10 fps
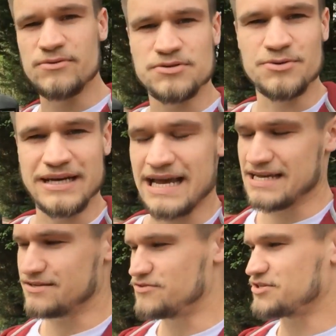it was all a
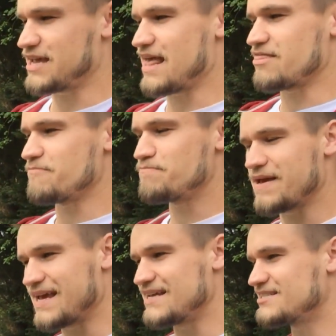case of just getting the
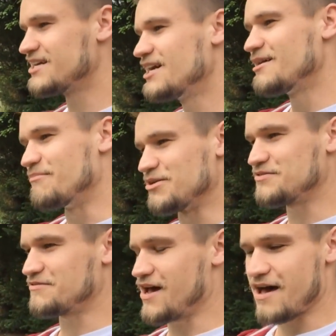biggest,
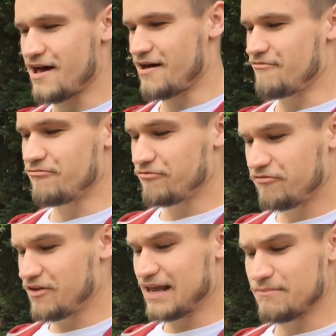most
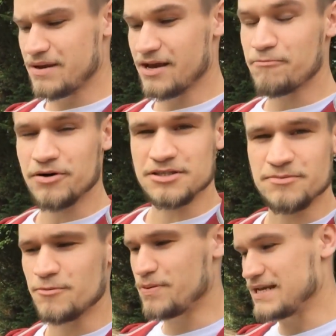filling meal
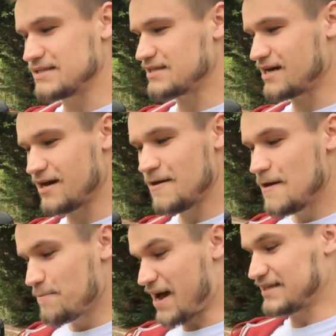possible: pizza,
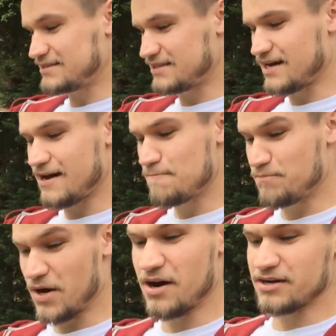pasta,
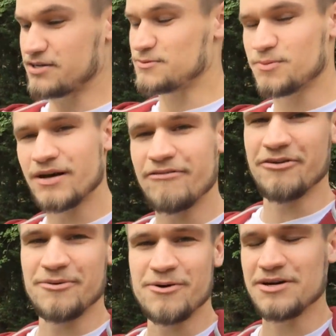burgers, whatever
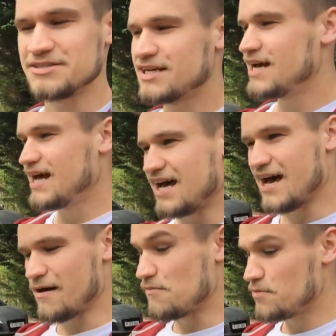it was.
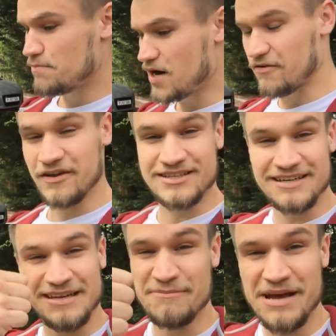Perfect,
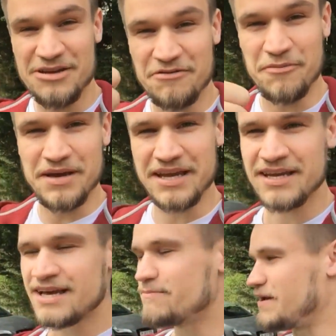ideal menu for me,
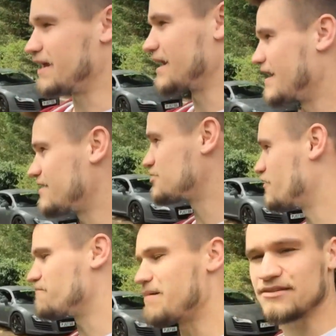being a sort
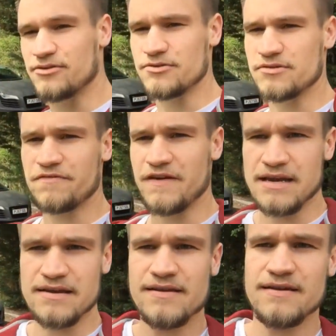of a McDonald's fiend.